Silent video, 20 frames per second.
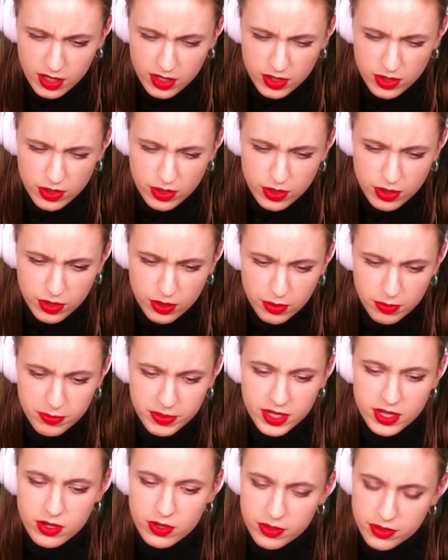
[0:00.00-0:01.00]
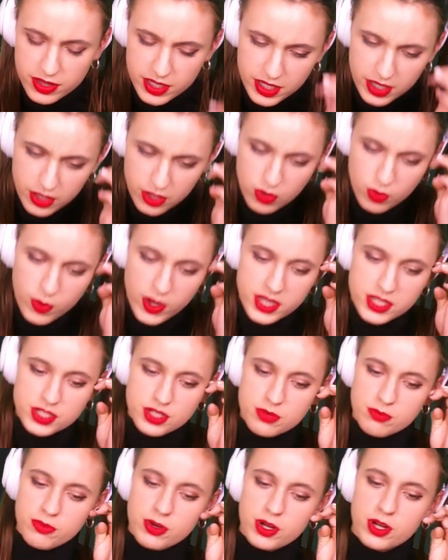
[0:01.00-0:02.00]
Oh, big old thing of
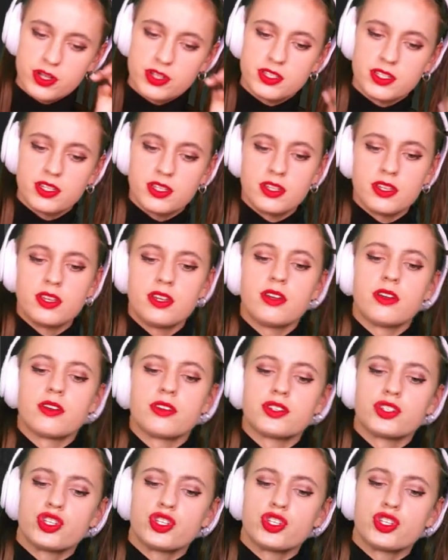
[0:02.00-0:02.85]
question marks in here.